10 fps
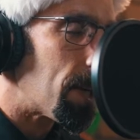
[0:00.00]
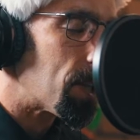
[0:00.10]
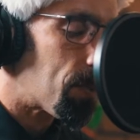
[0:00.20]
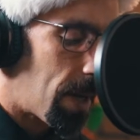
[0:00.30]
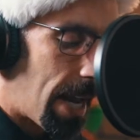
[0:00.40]

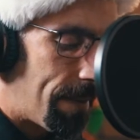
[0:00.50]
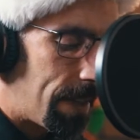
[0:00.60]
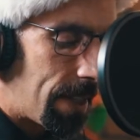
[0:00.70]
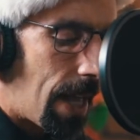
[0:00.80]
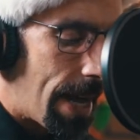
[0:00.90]
because we're going to have a
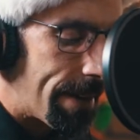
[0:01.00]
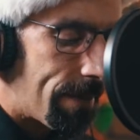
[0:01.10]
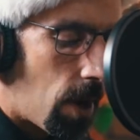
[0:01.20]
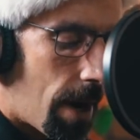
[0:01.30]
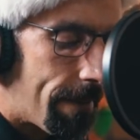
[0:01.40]
lot of
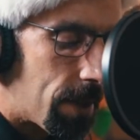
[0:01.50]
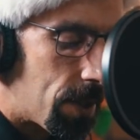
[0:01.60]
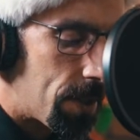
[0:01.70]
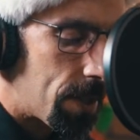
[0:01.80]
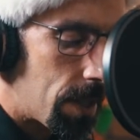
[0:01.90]

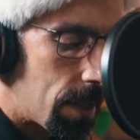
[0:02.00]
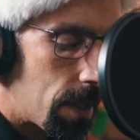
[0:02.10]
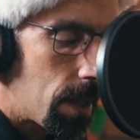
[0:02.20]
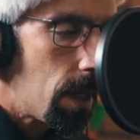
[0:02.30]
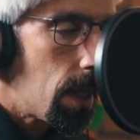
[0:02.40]
offers
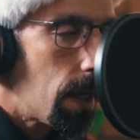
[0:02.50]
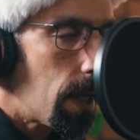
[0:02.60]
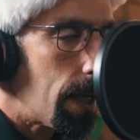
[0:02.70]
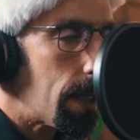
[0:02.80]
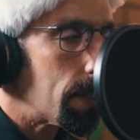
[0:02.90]
and
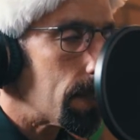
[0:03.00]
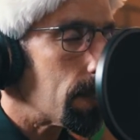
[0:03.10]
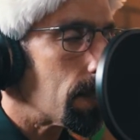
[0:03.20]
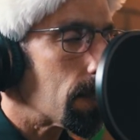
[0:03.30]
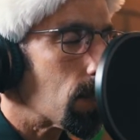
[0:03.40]
and
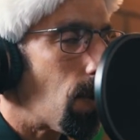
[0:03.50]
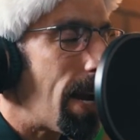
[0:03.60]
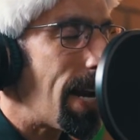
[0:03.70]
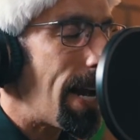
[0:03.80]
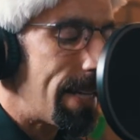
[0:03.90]
uh,
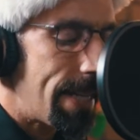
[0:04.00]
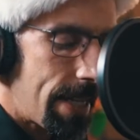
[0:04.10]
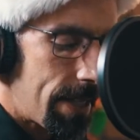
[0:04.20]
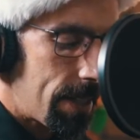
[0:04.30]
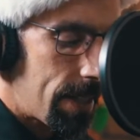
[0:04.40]
great
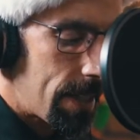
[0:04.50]
ideas